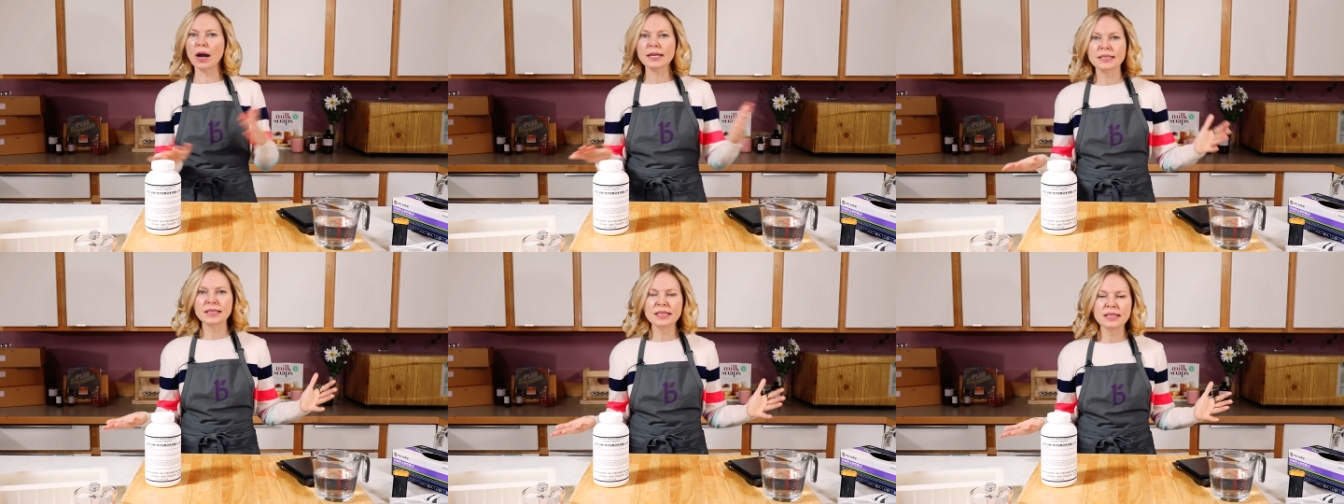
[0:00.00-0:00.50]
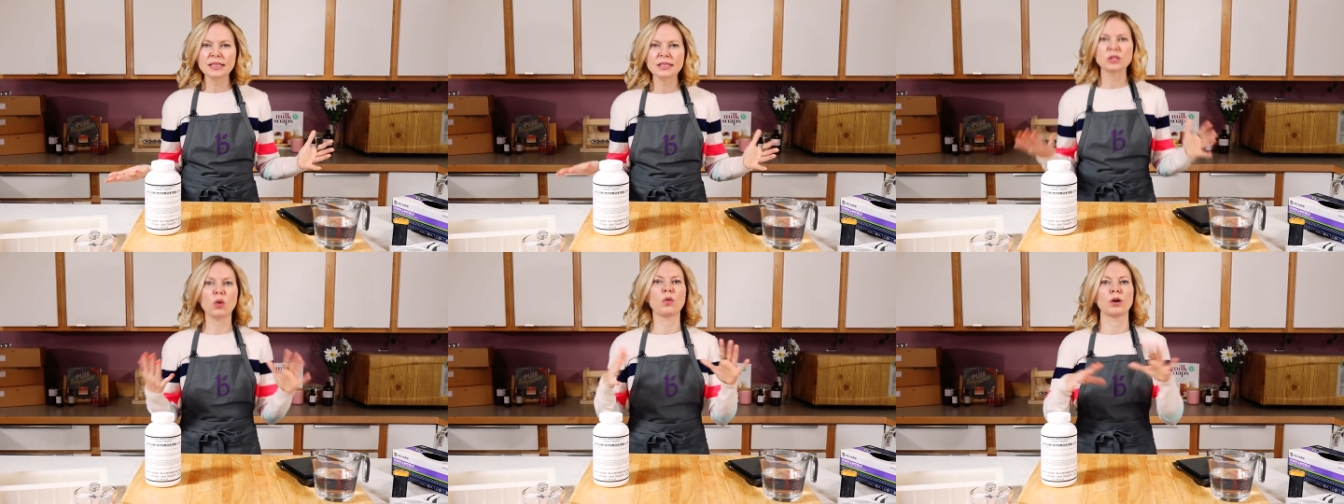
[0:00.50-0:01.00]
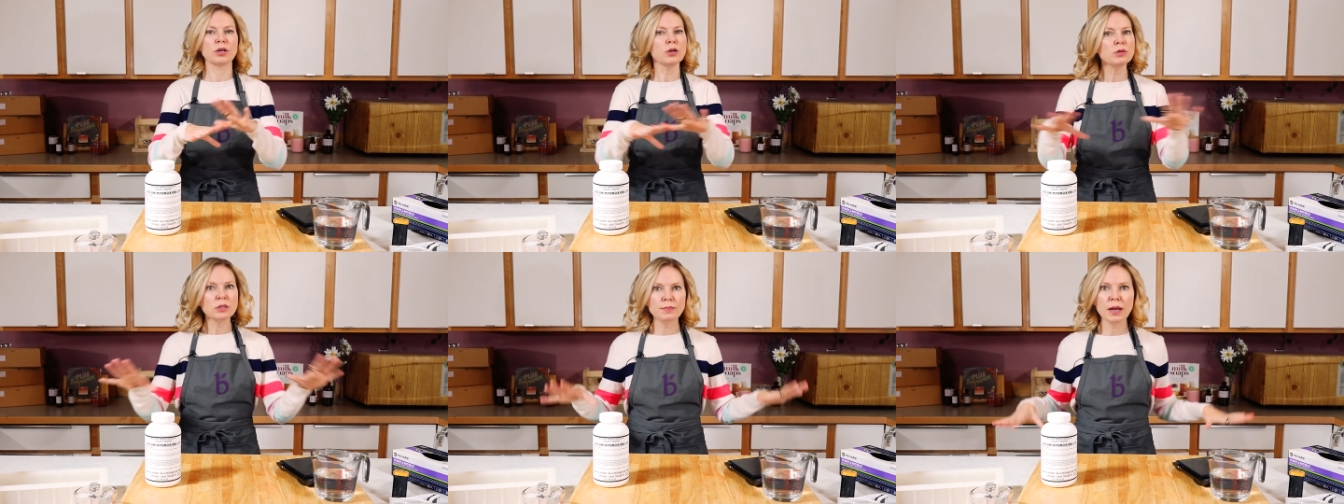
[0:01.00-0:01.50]
boxes or
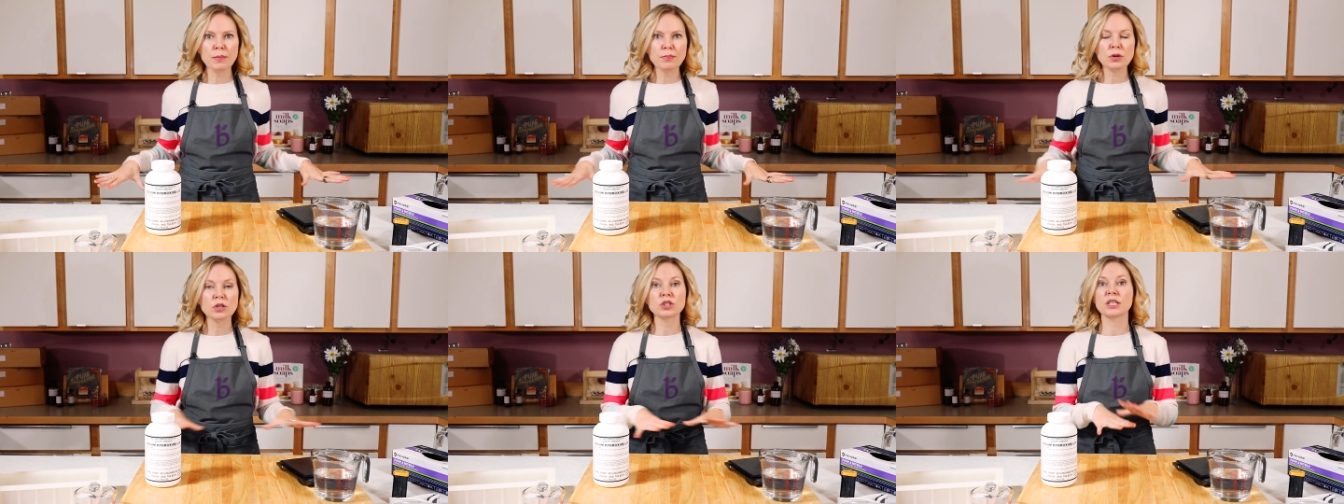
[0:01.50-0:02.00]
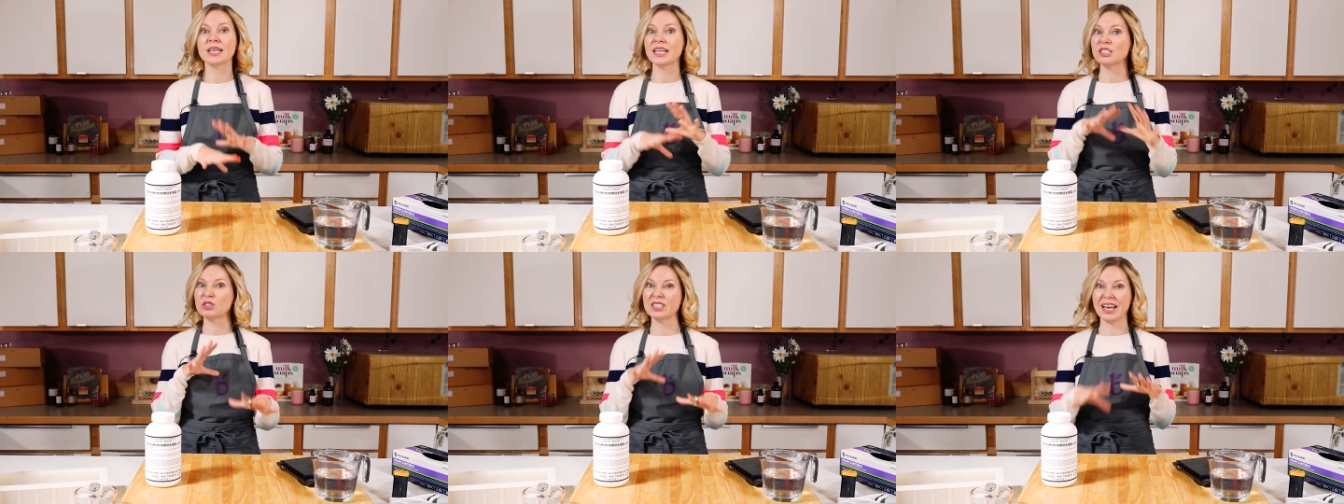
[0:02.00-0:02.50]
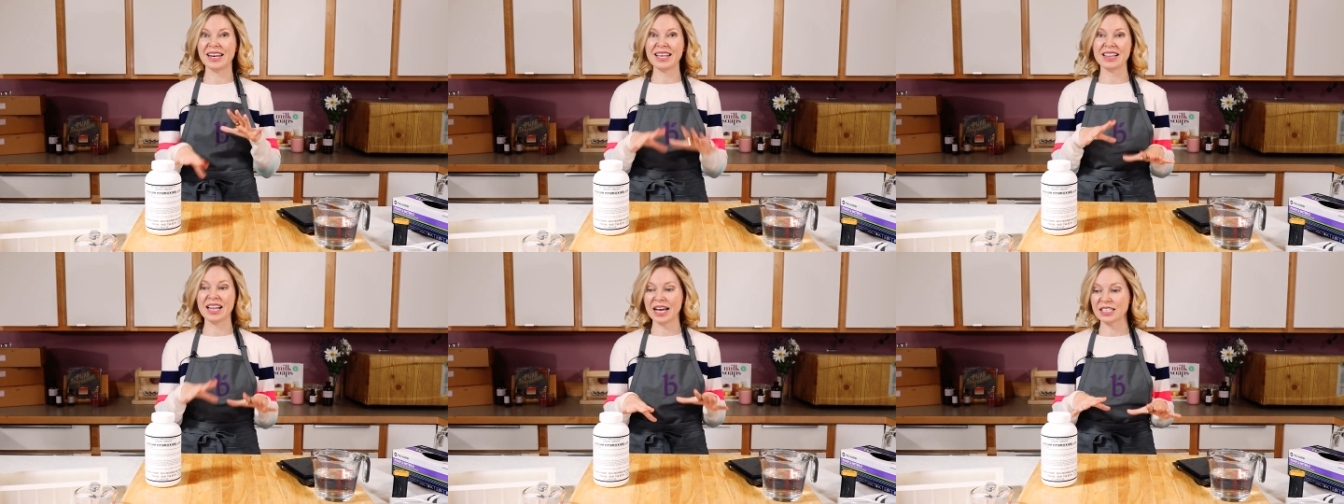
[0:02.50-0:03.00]
newspapers in case there's
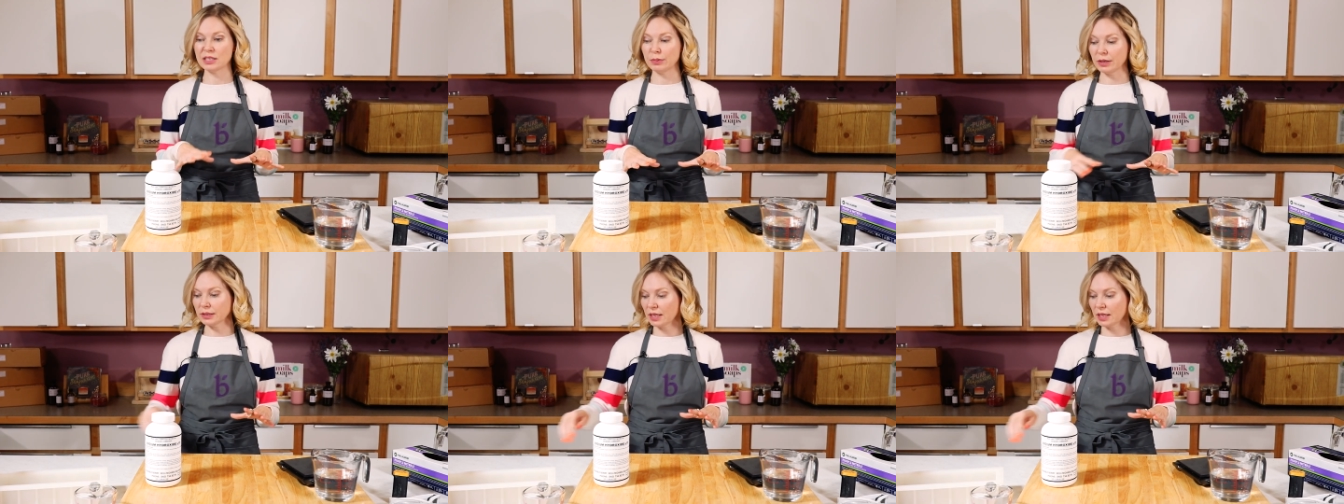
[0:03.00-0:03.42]
any lye spills.